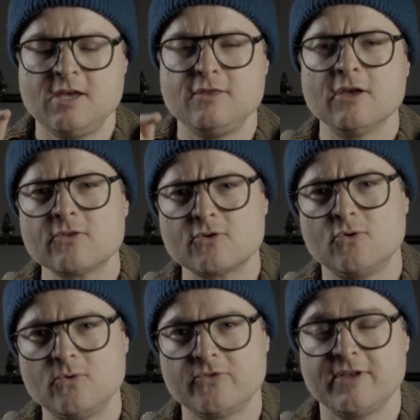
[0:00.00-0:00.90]
The other
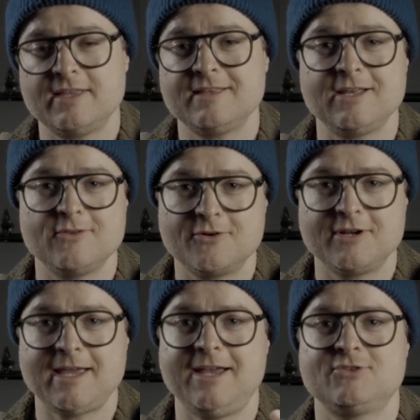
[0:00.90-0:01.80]
cool thing that I learned
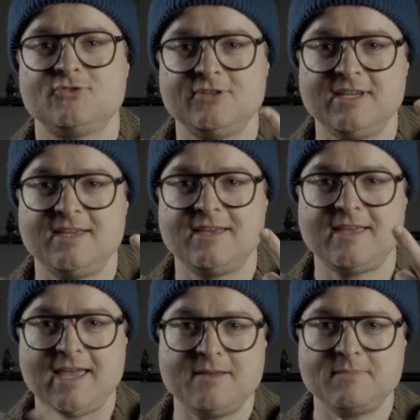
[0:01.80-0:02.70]
actually
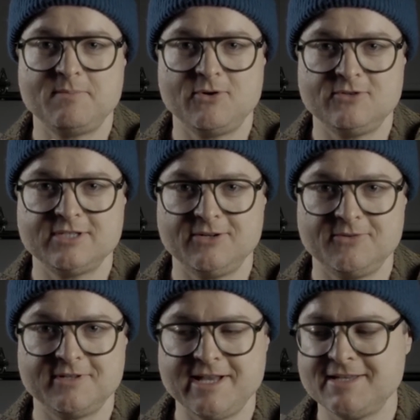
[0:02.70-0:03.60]
at my motorcycle
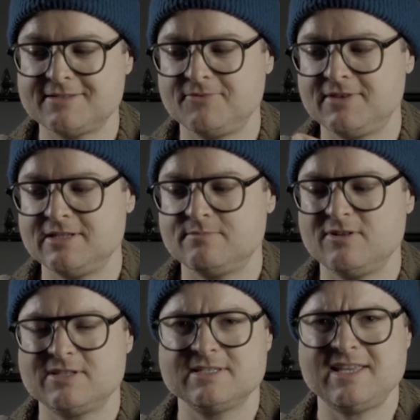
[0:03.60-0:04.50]
class with these
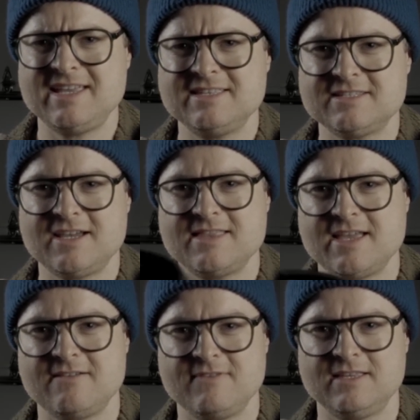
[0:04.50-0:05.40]
boots is inside they
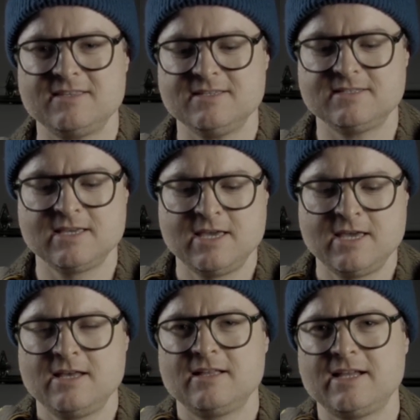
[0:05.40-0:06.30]
have like this
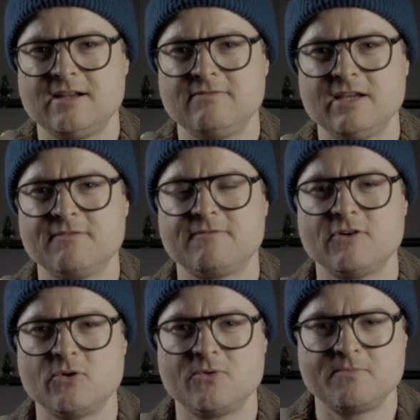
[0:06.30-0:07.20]
kind of like
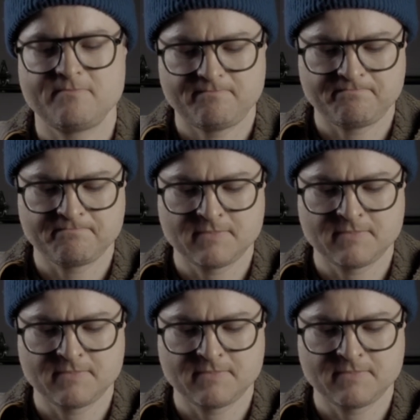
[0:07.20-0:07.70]
foam,